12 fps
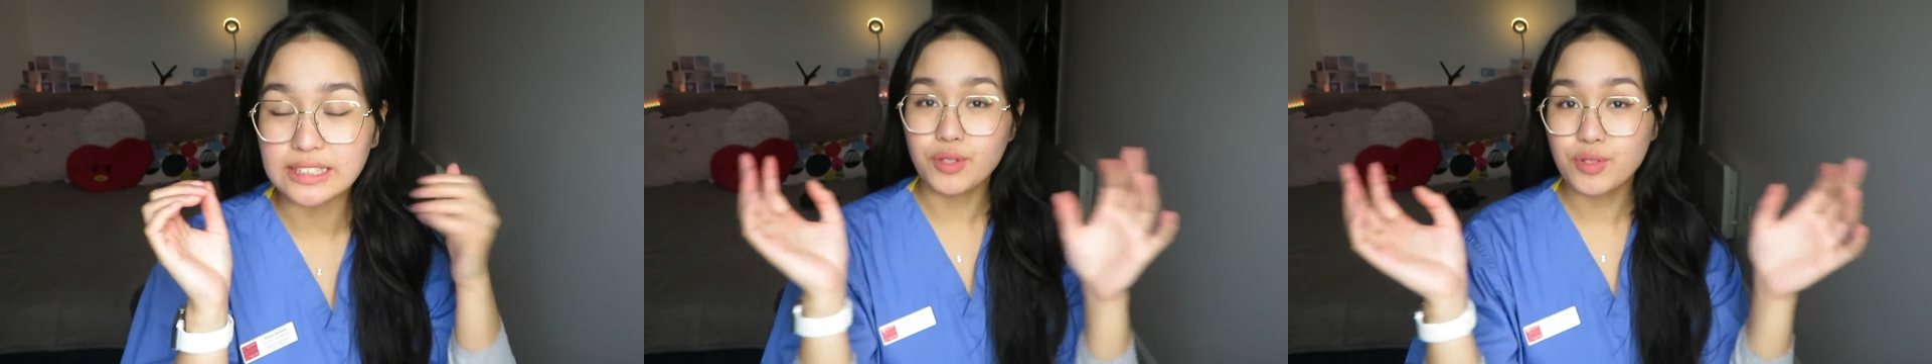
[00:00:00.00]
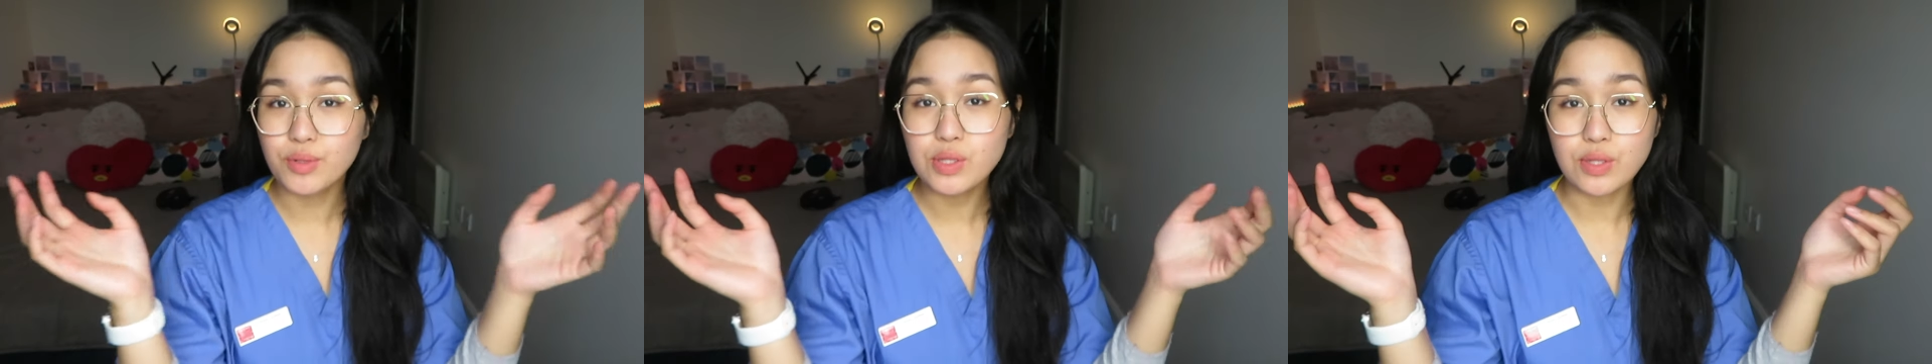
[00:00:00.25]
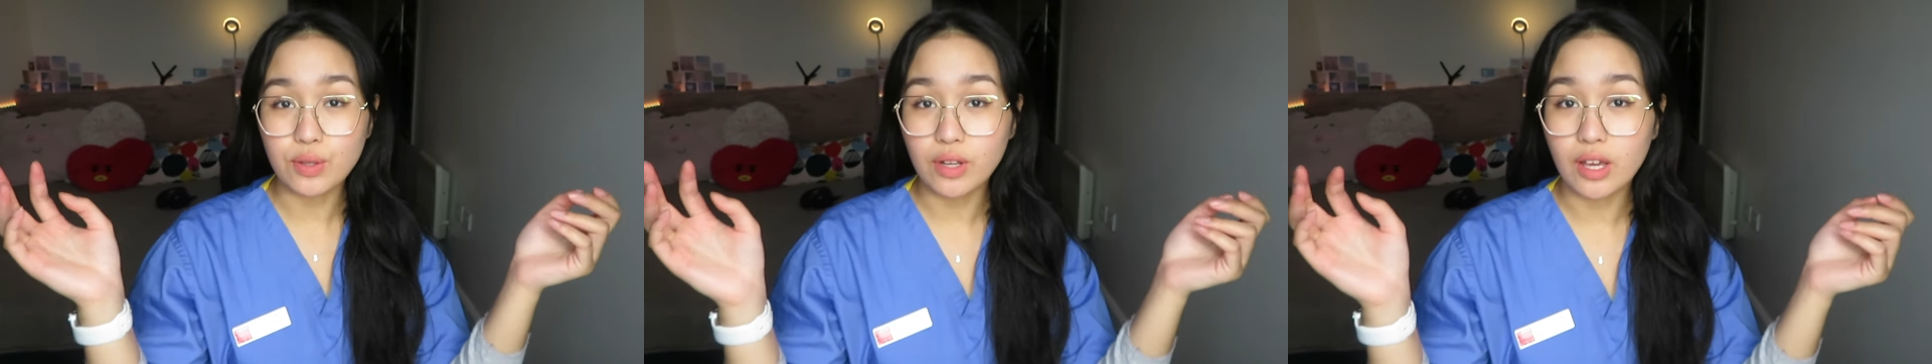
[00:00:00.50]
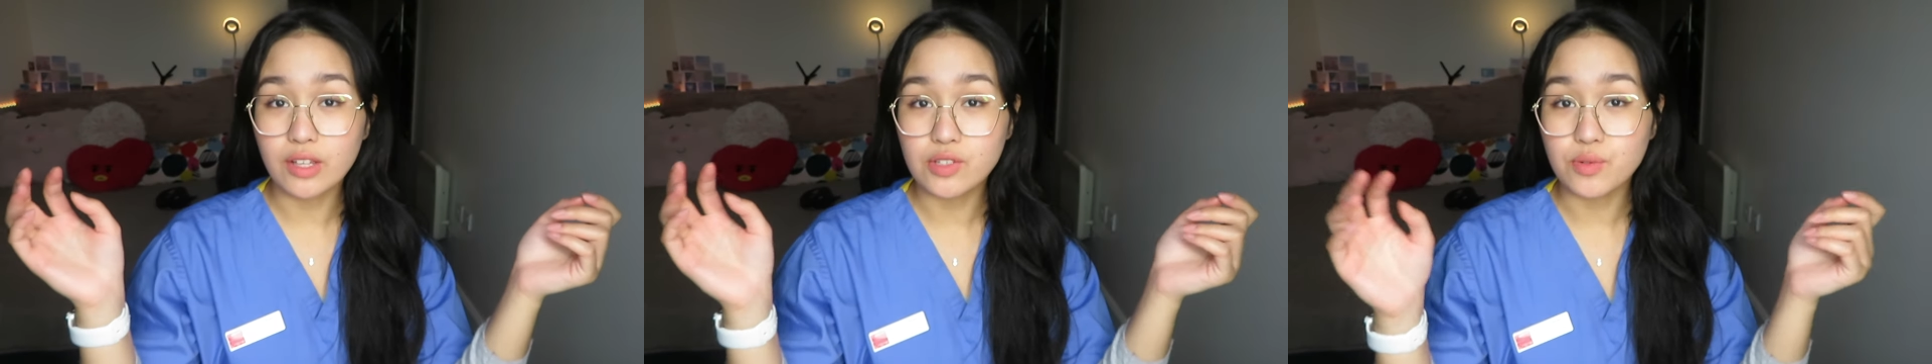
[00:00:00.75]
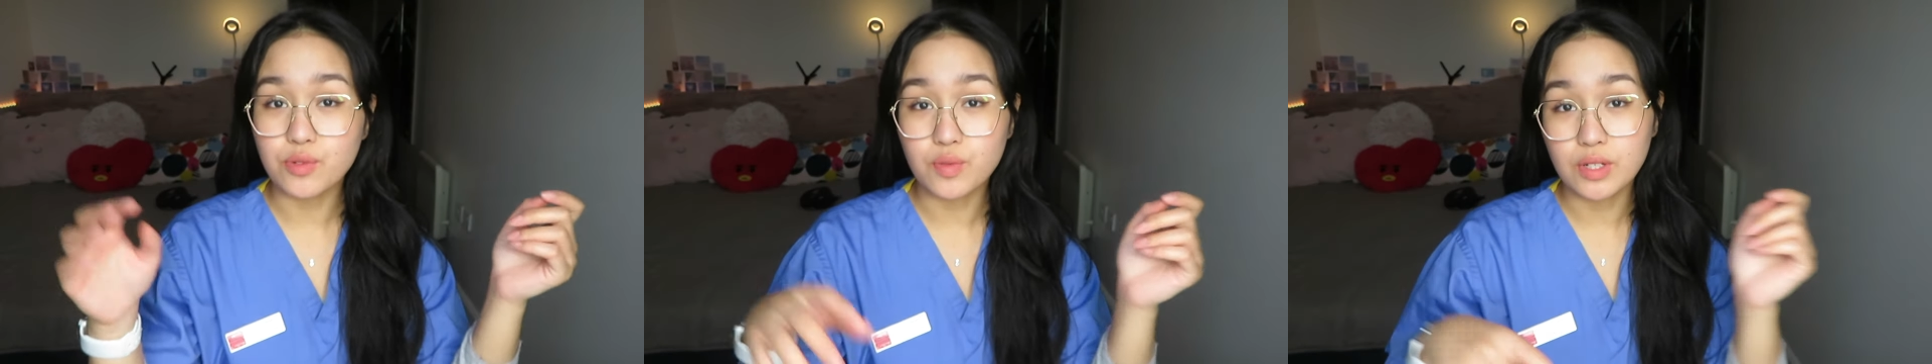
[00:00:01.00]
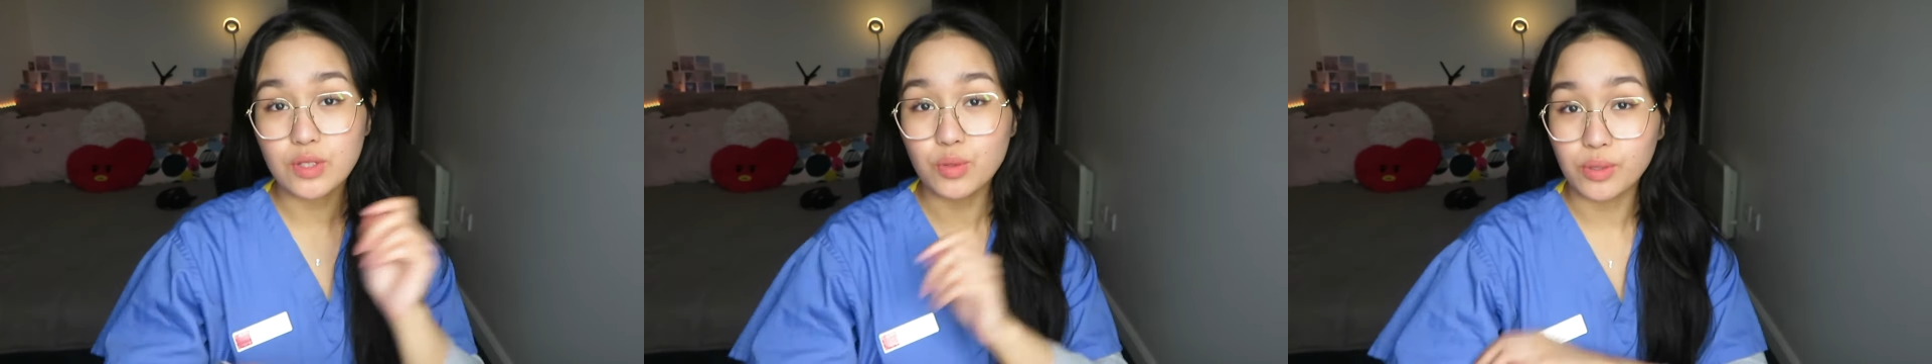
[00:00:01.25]
The patient was so nice, she was
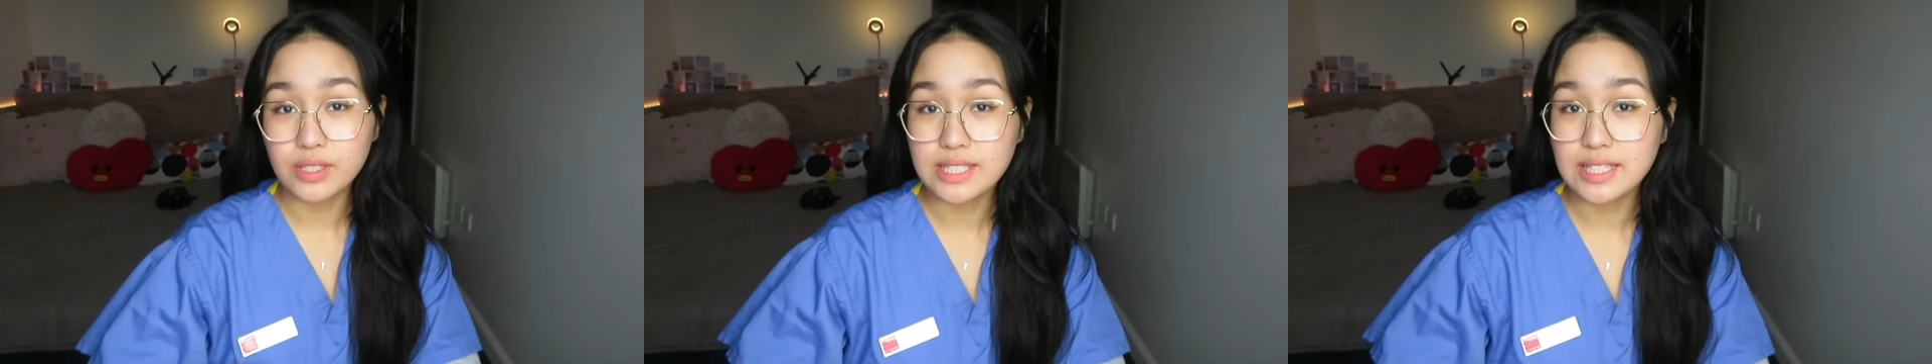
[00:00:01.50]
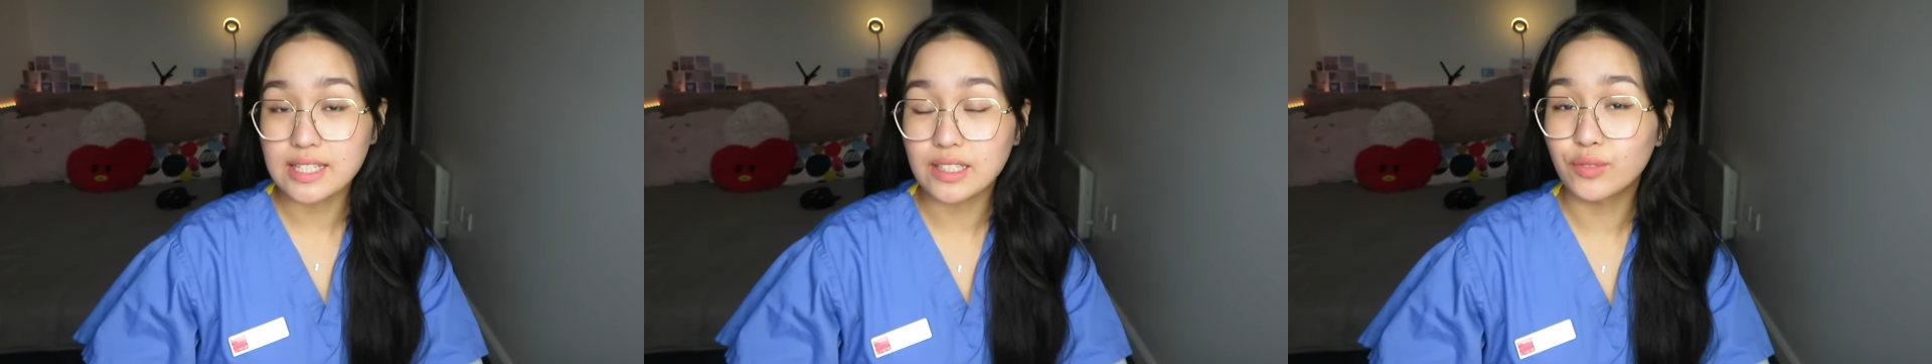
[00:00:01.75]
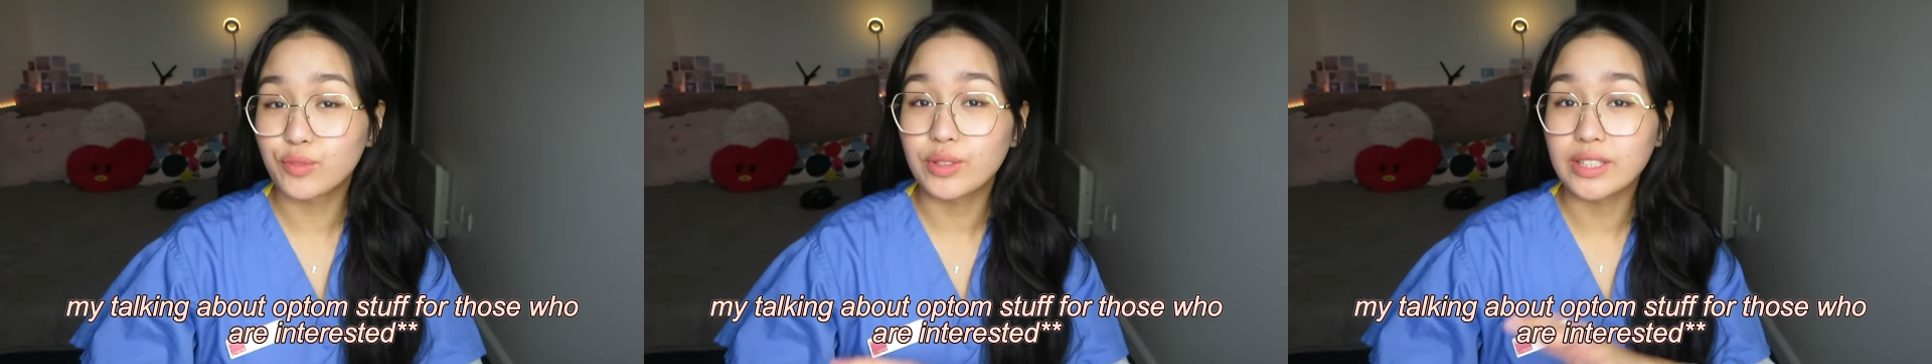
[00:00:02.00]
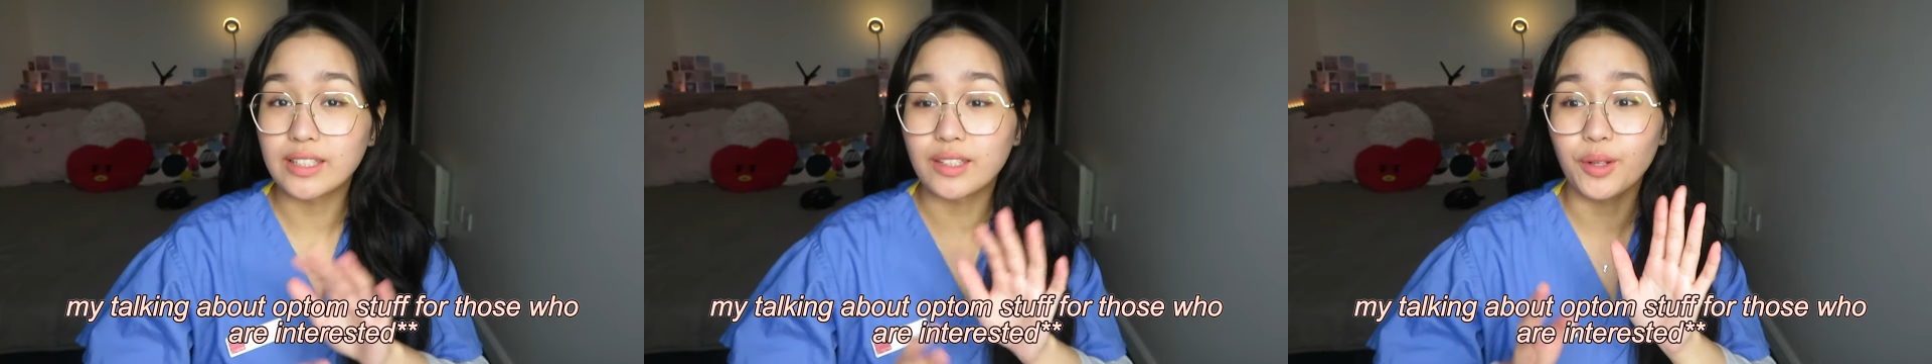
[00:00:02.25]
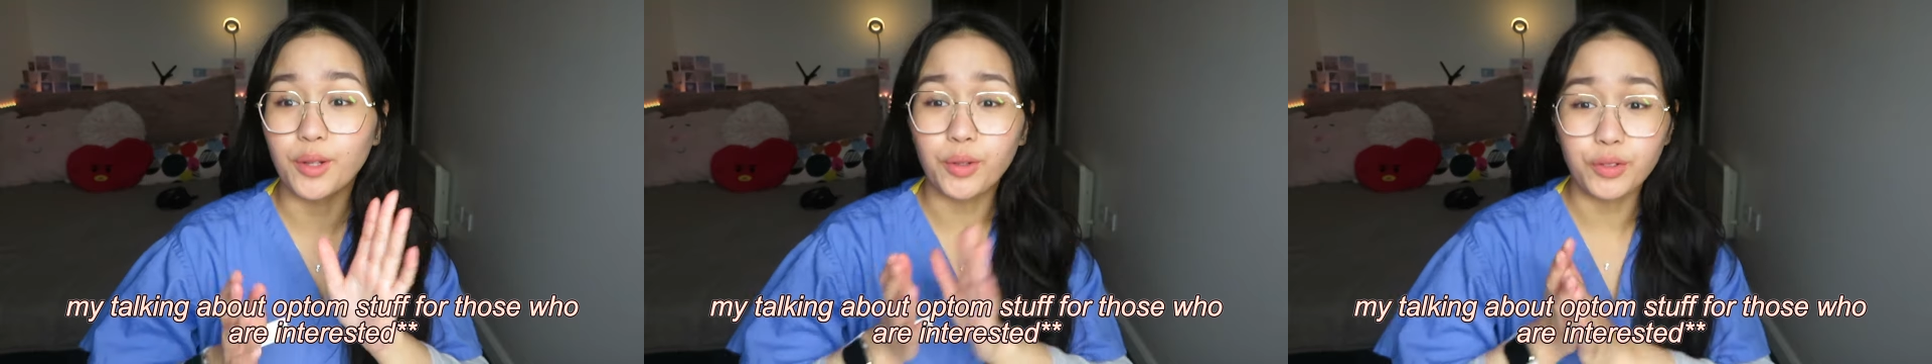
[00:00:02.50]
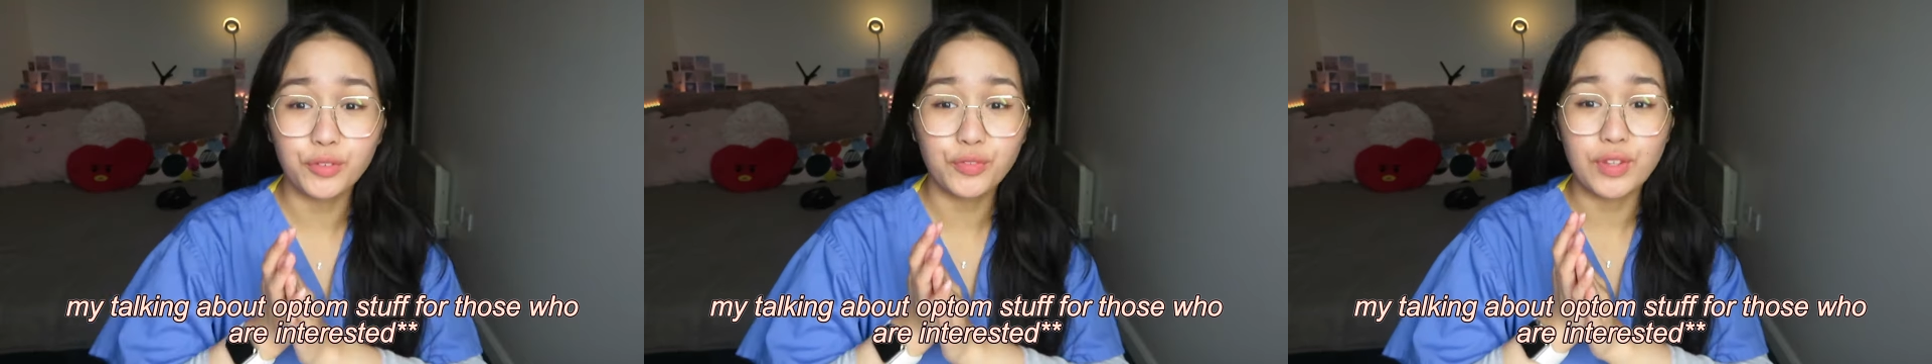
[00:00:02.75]
really talkative. We did a
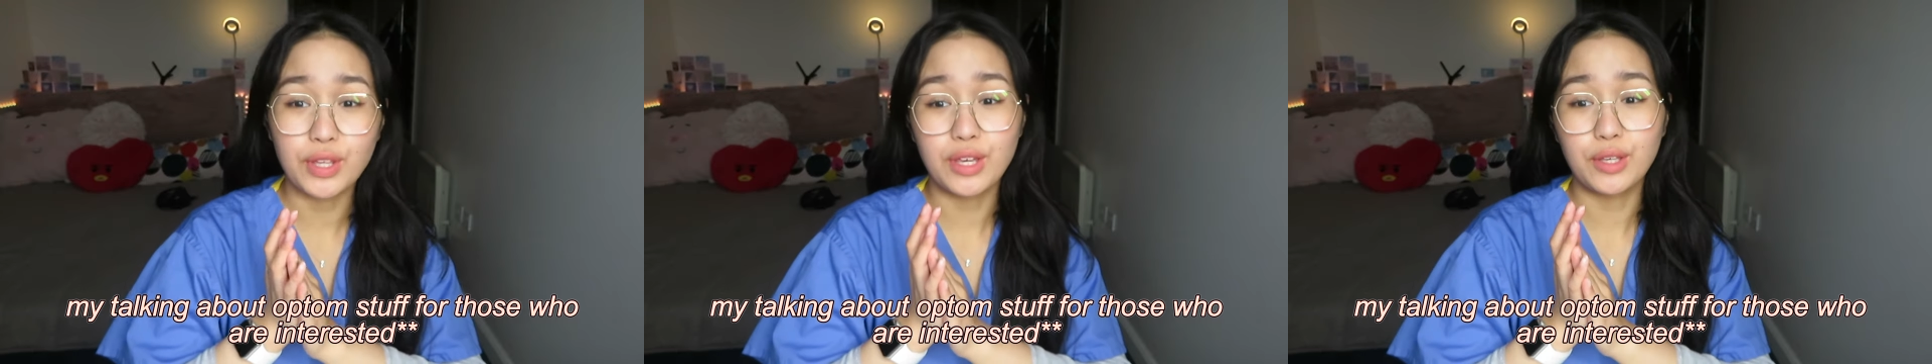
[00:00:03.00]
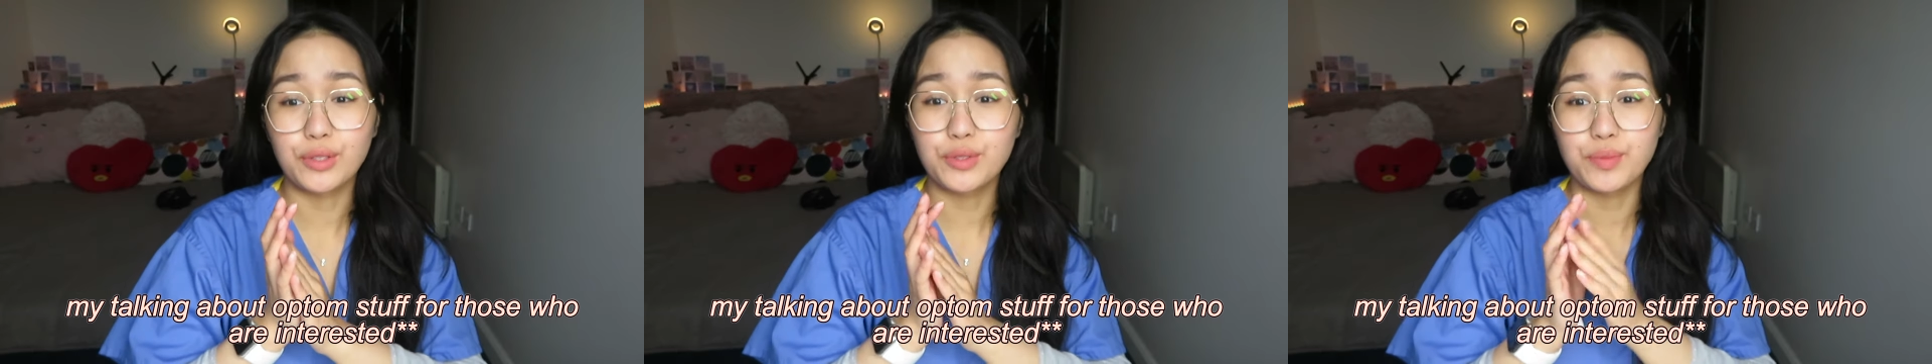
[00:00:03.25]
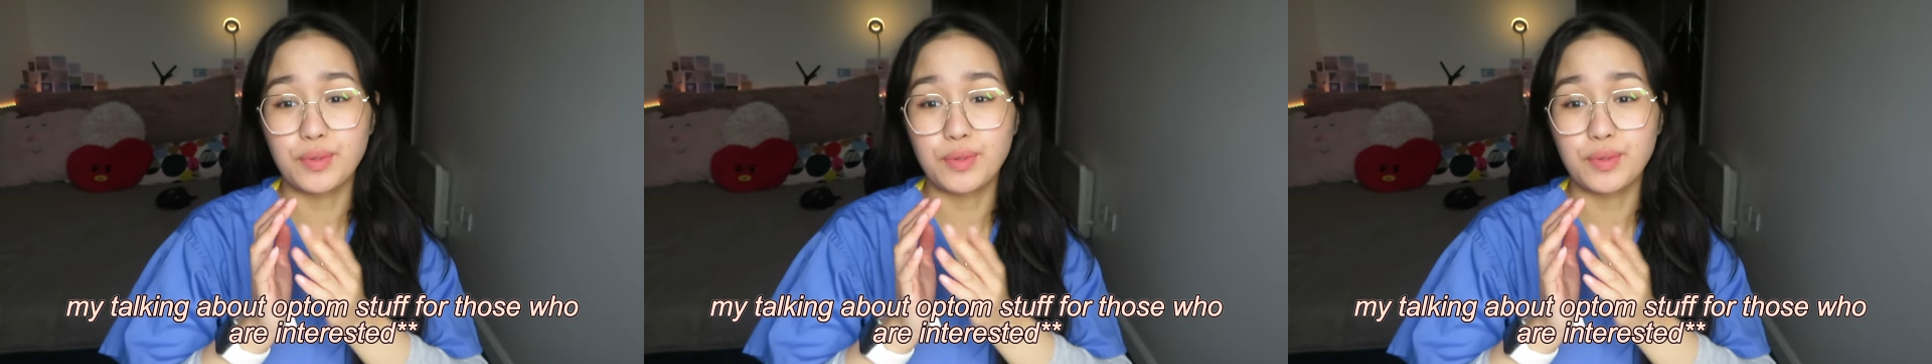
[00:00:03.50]
lot of things.